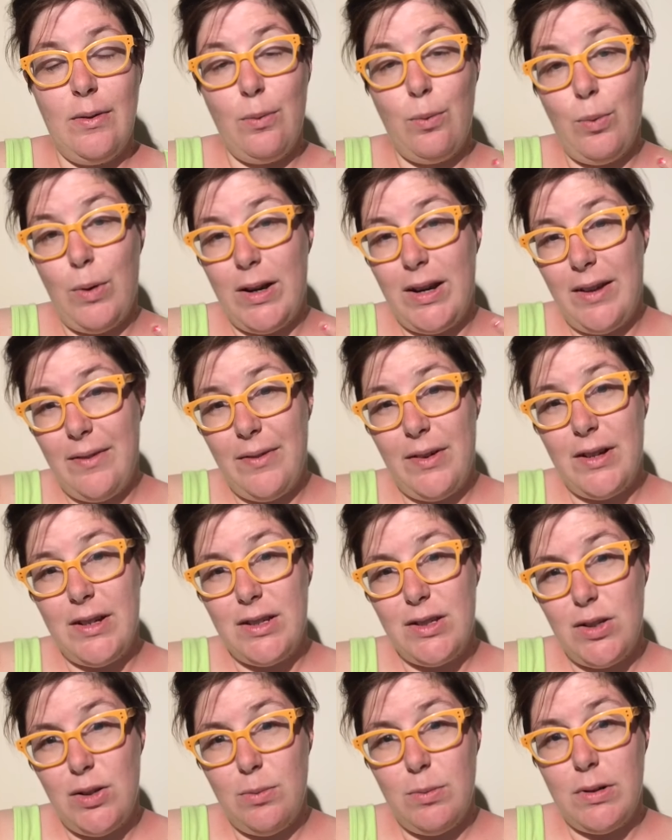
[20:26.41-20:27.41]
one, I've
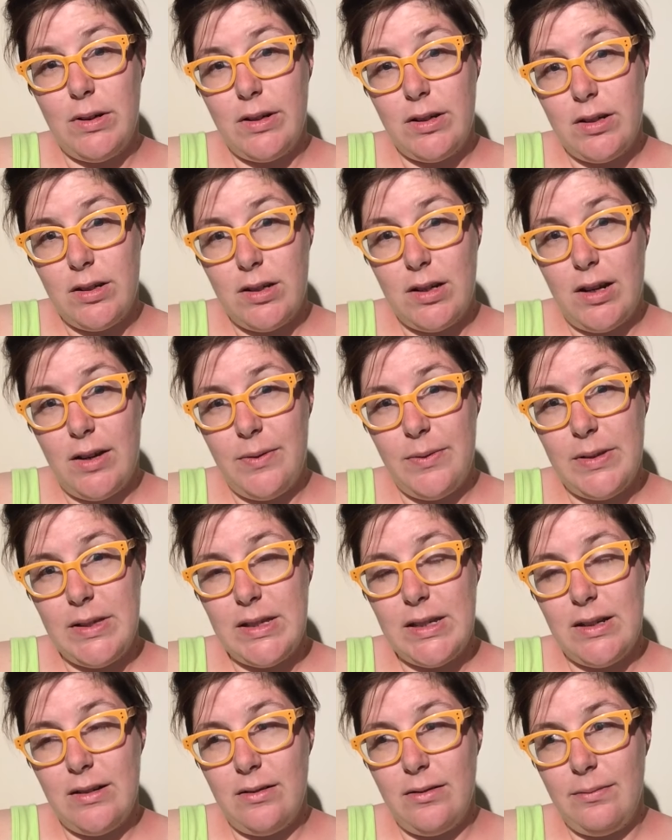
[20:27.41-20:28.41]
got too much stuff
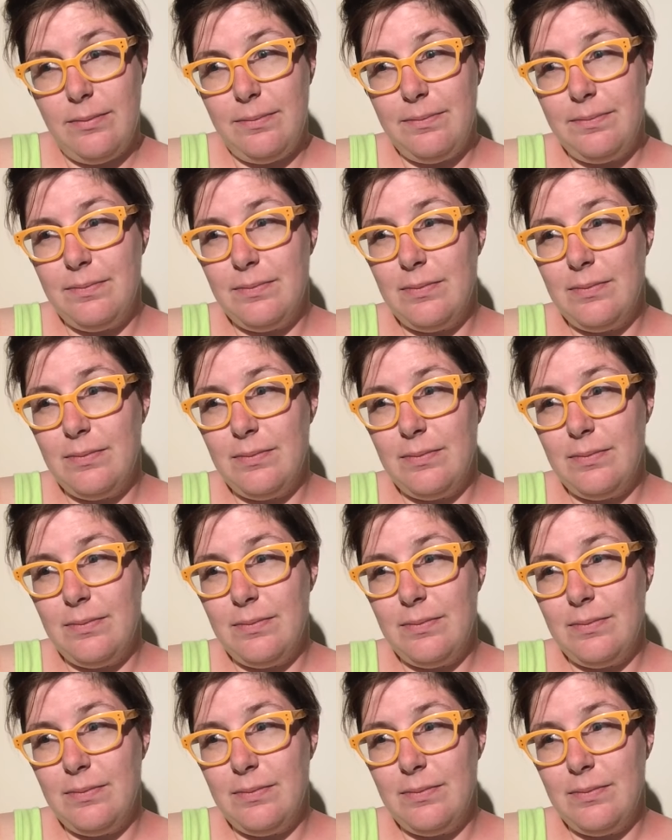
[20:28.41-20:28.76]
still.